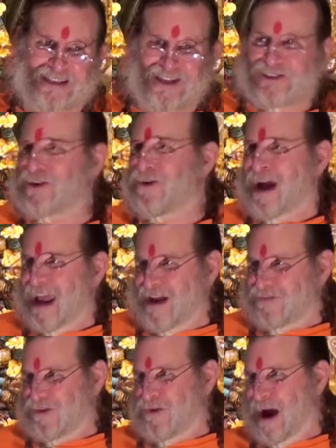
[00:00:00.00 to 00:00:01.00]
So
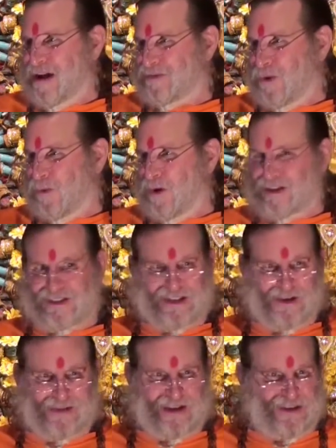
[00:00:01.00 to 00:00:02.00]
if you have the
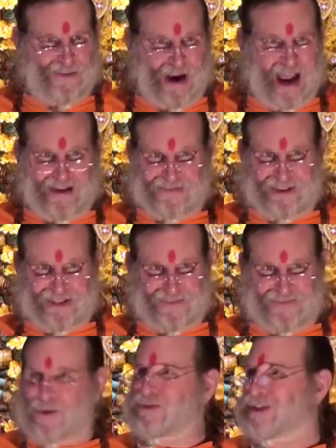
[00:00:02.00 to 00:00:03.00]
wisdom and you have the
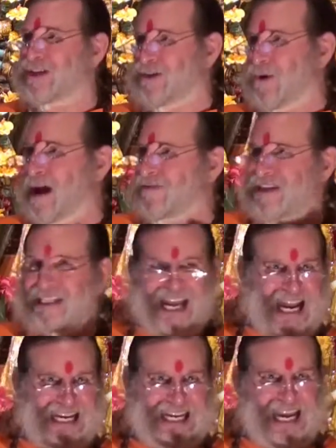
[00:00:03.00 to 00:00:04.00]
devotion, you have the
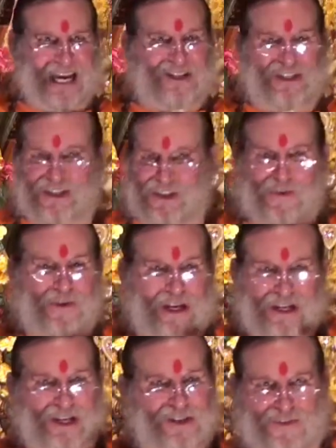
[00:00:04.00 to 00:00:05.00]
dedication, you
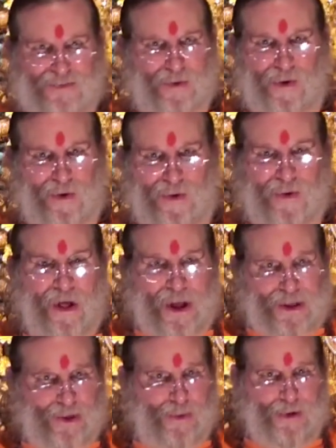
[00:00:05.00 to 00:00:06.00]
can control
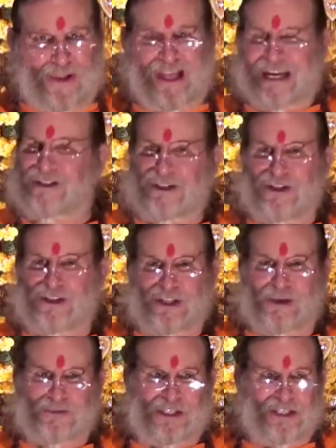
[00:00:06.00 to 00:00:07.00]
your
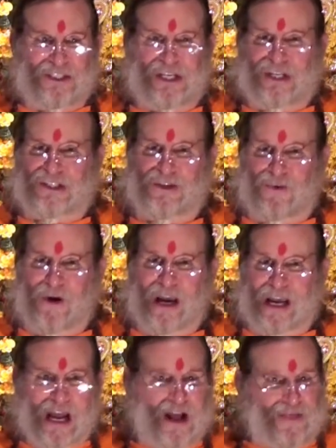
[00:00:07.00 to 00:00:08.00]
relationships in such a
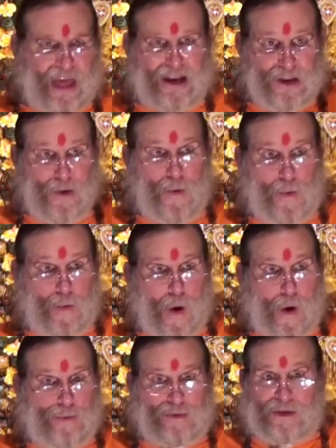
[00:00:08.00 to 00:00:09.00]
way that you
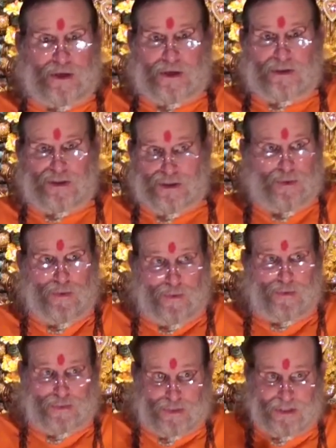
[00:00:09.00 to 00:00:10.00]
won't
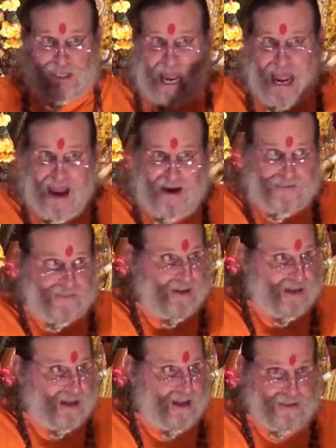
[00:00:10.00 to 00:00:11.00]
choose to have
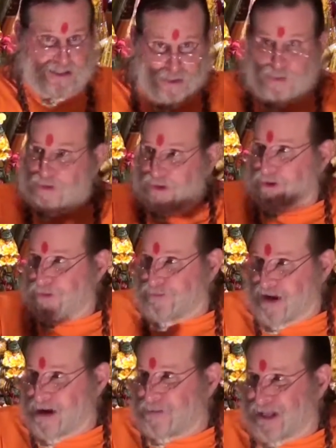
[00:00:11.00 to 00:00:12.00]
a nuclear
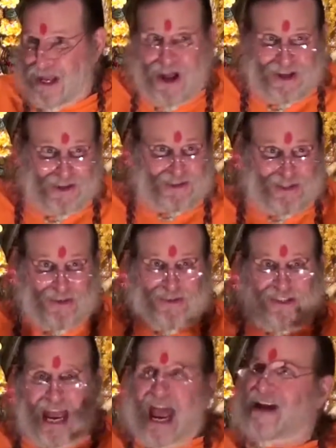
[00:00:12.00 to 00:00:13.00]
family, you'll
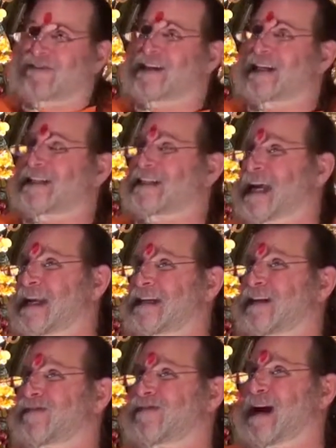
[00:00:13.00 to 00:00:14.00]
choose to have an
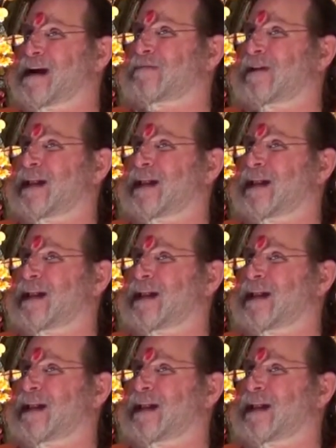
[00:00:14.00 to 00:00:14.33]
extended family.